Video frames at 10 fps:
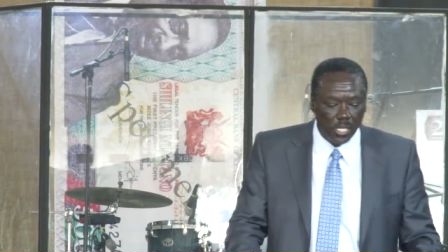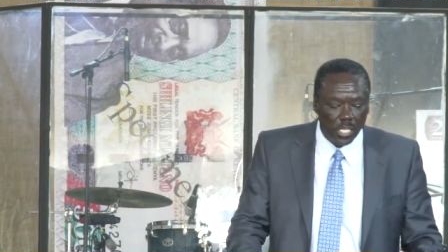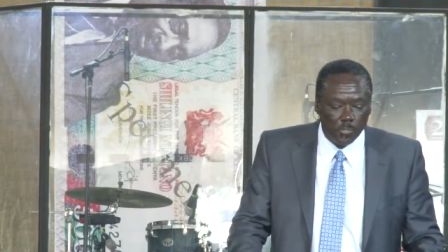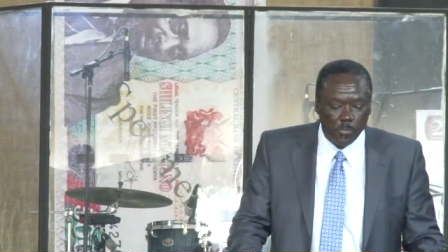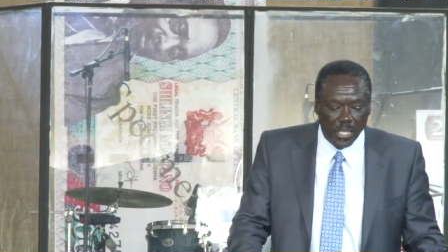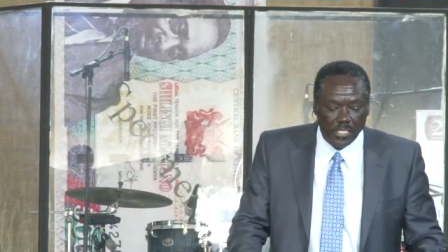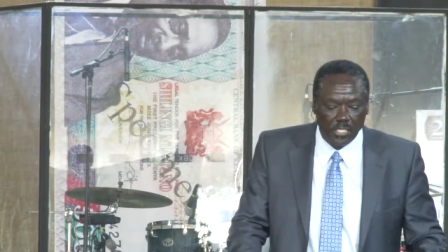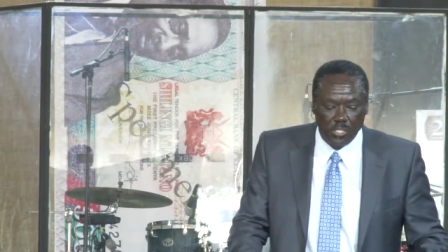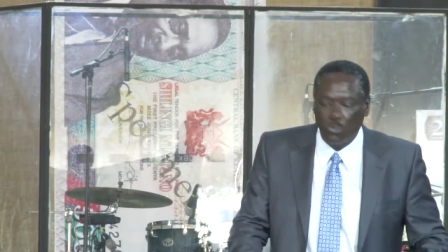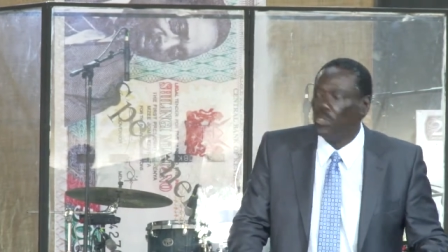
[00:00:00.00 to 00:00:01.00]
All these
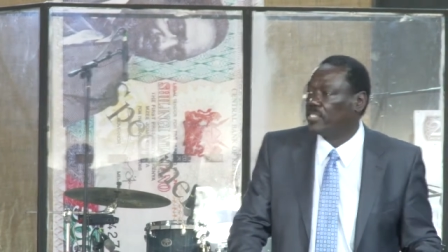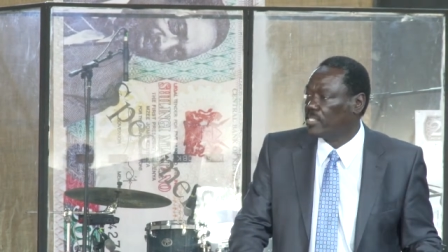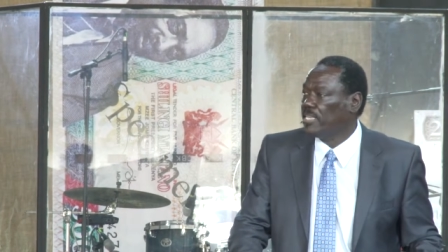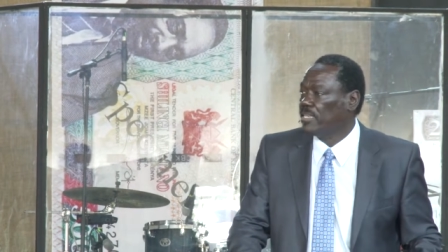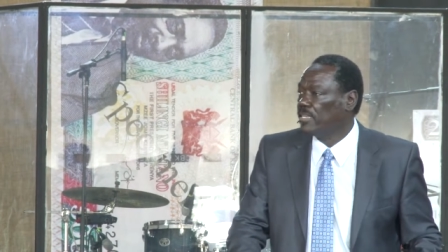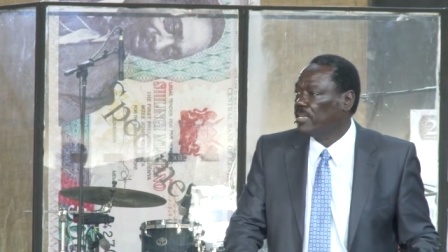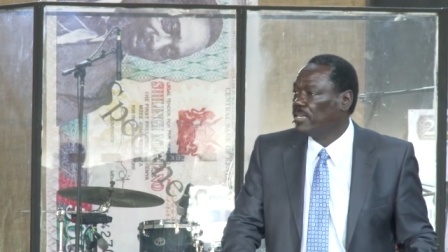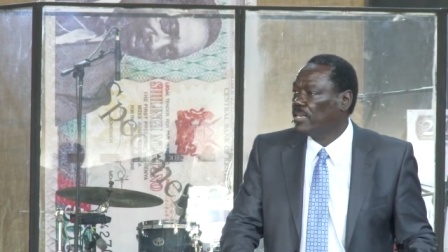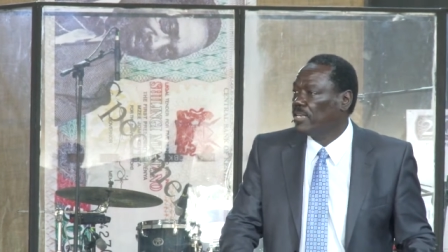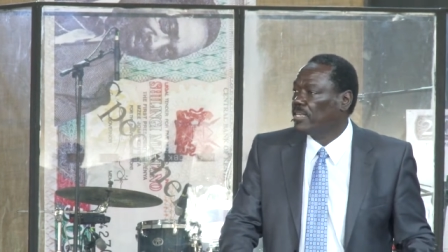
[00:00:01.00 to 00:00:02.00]
pictures you will see.
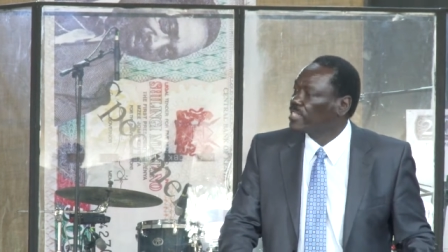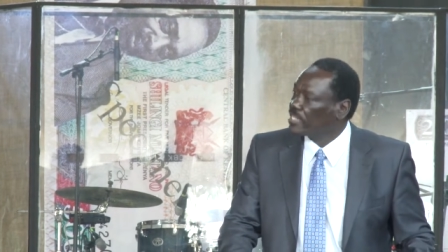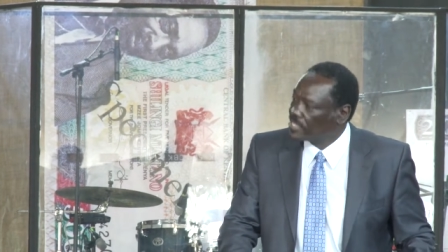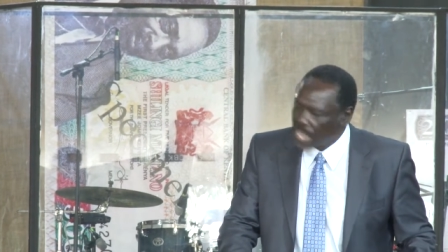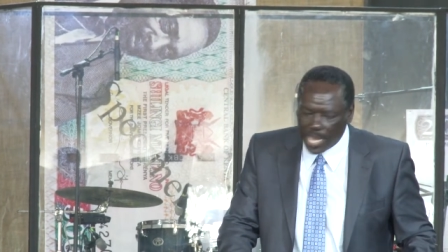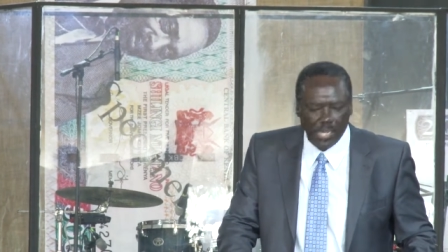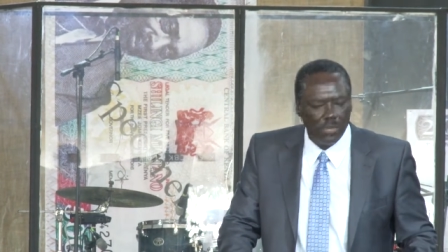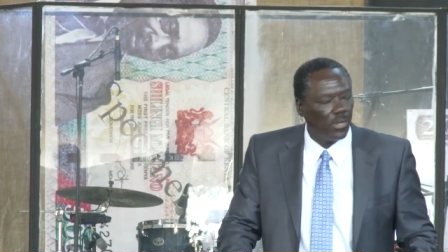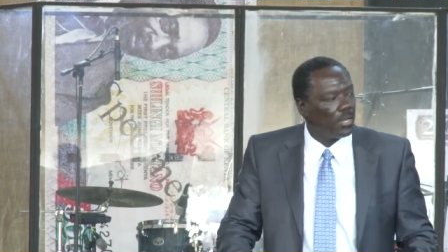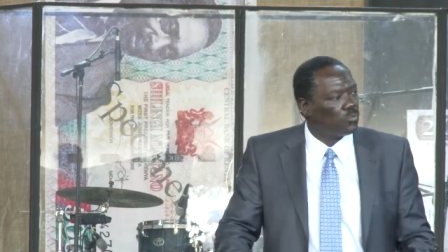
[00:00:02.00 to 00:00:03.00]
It's
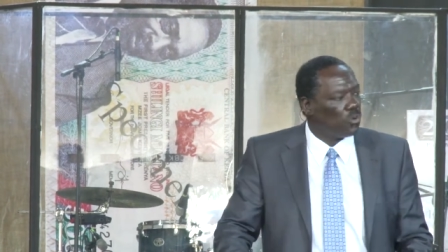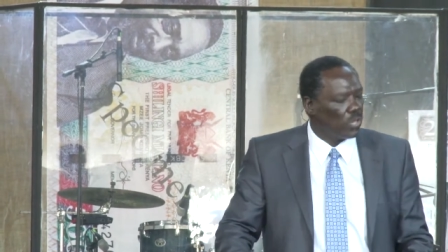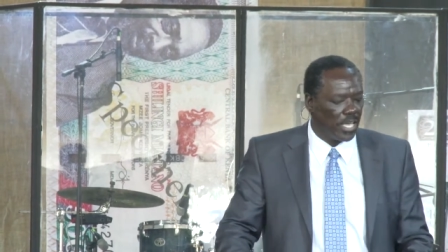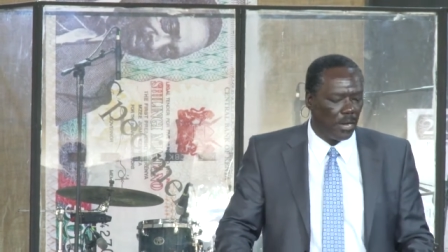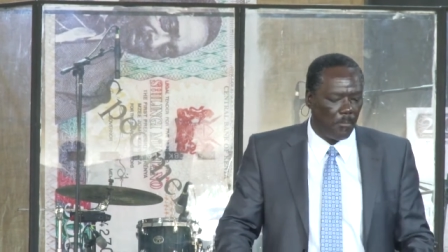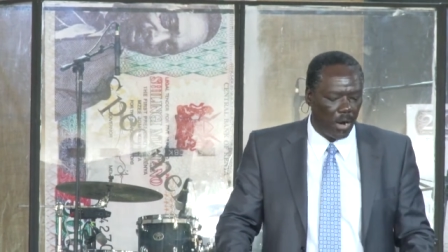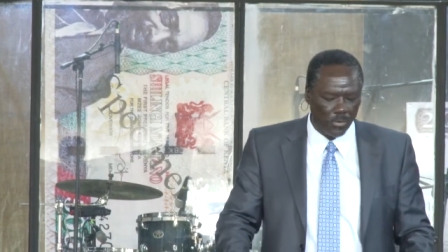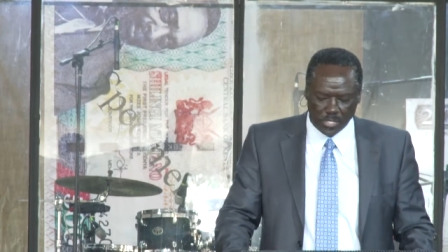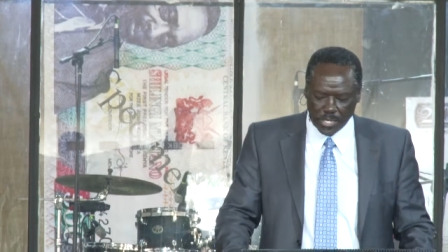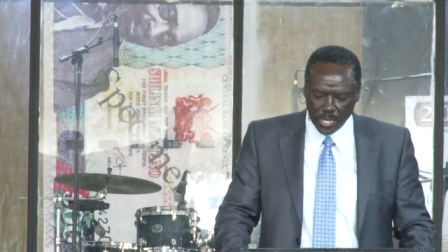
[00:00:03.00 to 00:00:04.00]
exactly what I'm talking
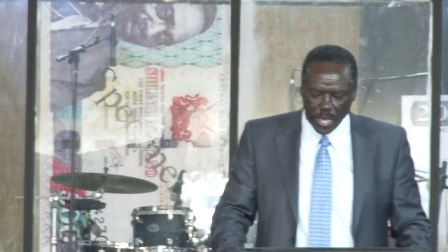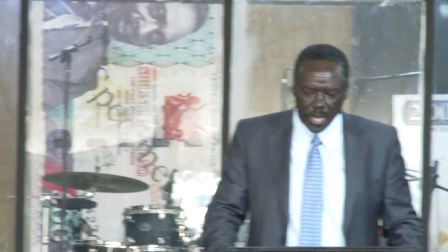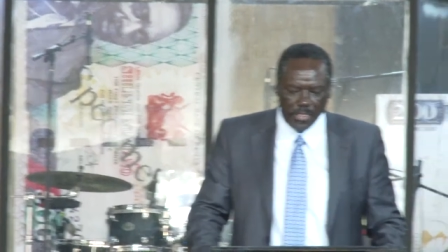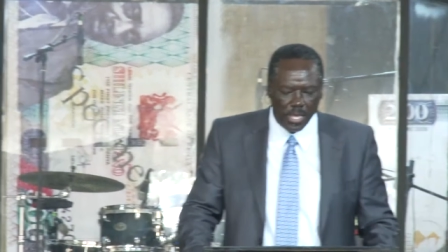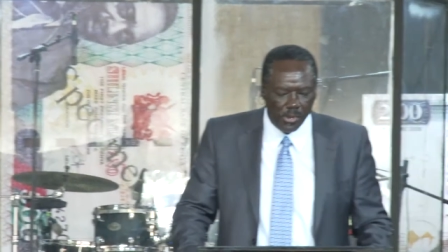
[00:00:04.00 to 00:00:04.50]
about. And